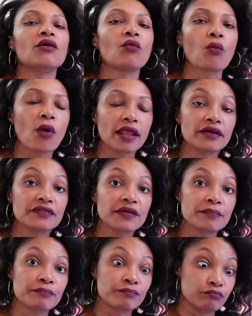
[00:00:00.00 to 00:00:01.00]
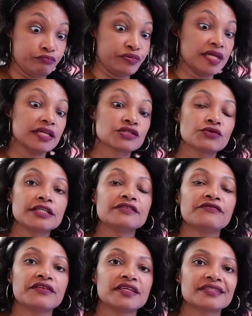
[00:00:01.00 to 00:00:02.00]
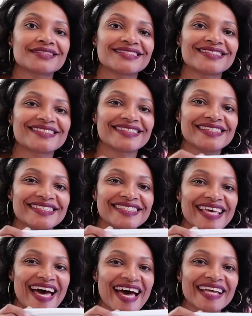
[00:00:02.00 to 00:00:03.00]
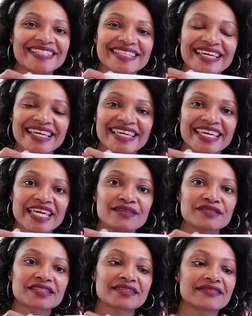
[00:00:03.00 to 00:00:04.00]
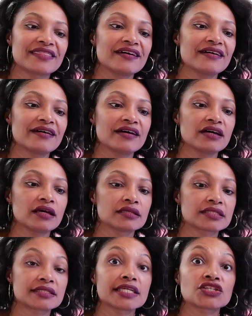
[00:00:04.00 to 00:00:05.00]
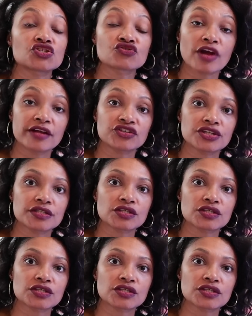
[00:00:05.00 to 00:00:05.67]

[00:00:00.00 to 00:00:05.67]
One of the biggest reason for these stitches is that it keeps the stitch stretchy.